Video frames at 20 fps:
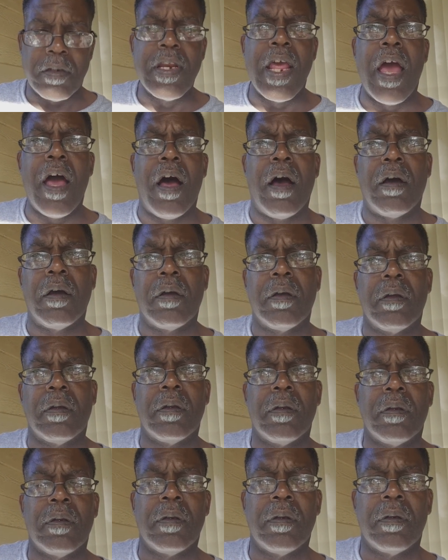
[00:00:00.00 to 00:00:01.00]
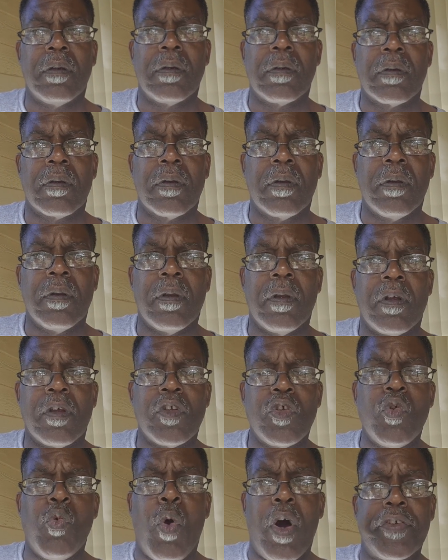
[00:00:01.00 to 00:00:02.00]
Now,
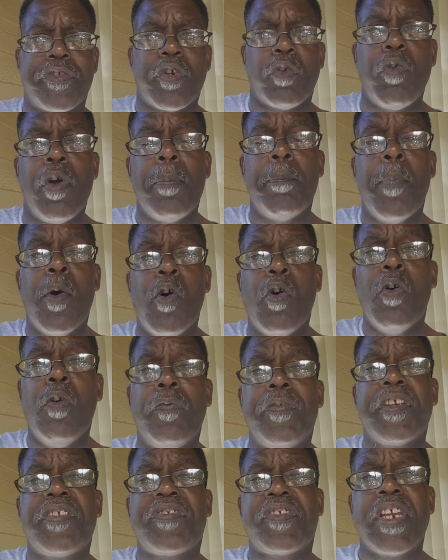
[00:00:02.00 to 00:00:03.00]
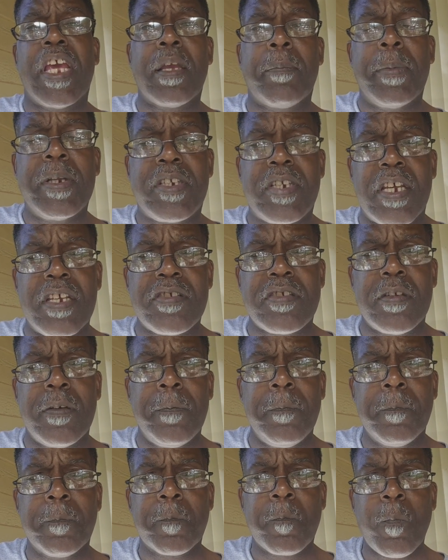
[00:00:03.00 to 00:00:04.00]
you want to remove the
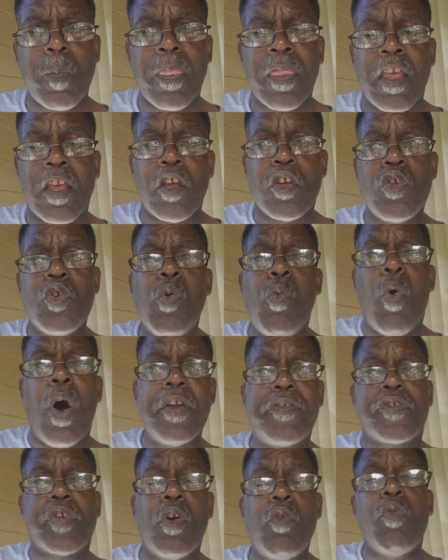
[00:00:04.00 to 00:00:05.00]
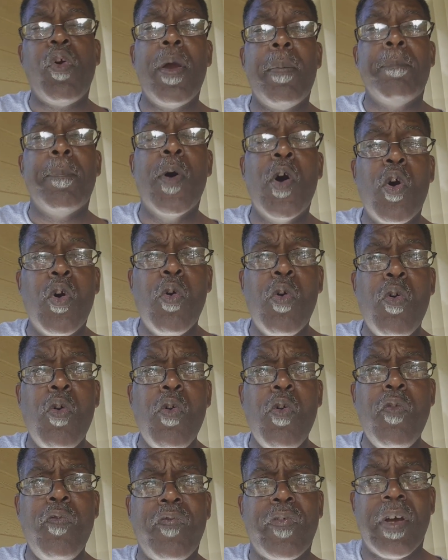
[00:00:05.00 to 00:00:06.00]
stigmatism? You want to
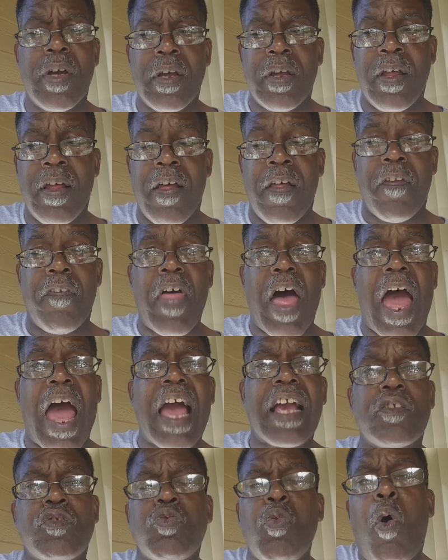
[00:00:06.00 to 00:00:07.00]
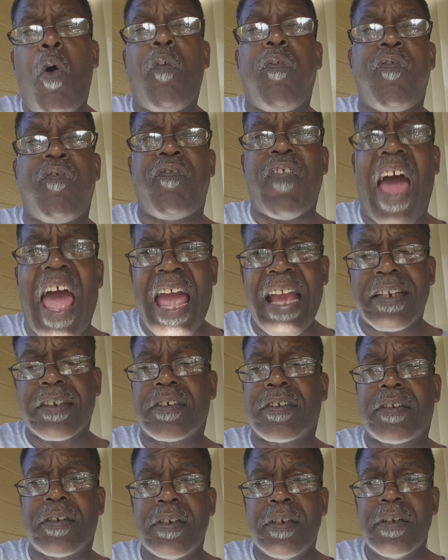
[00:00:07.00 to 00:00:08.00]
remove the actual
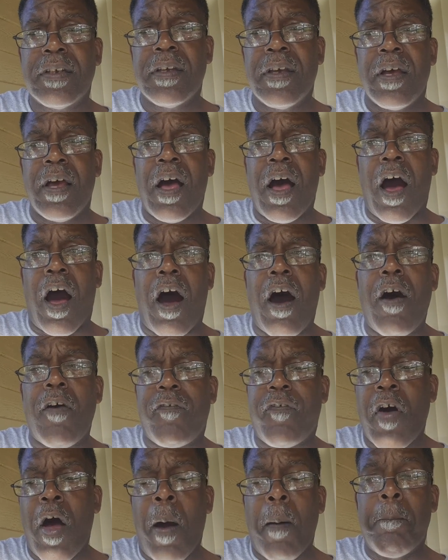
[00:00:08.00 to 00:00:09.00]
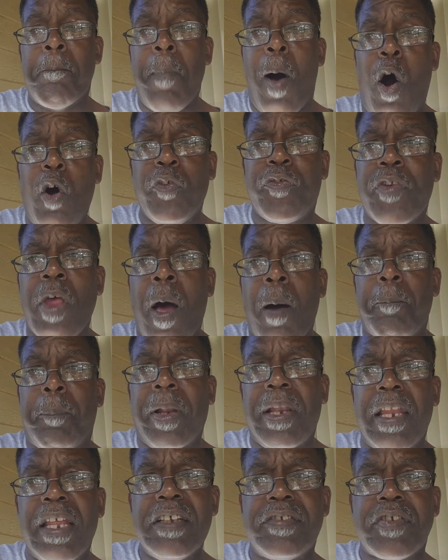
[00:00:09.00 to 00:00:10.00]
fact of most
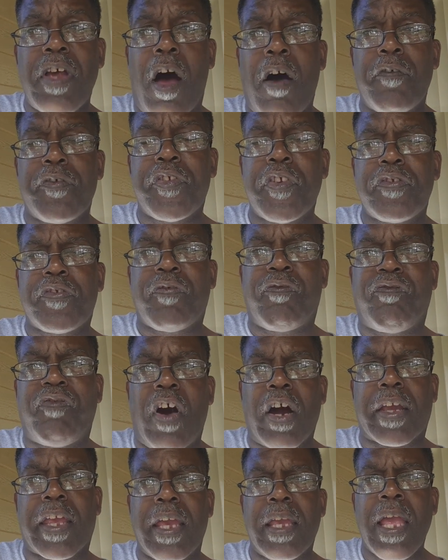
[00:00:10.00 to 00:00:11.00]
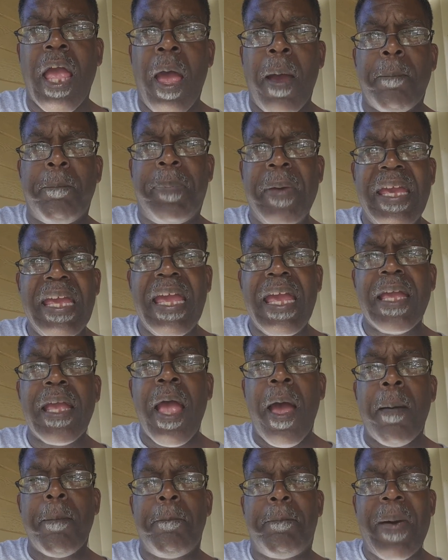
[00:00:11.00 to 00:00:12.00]
police officers fucking
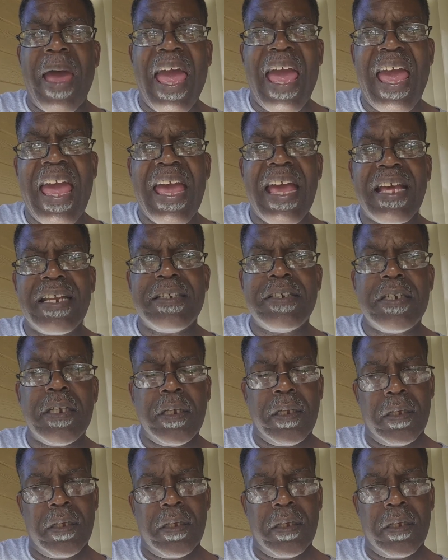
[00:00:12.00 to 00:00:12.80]
being bad?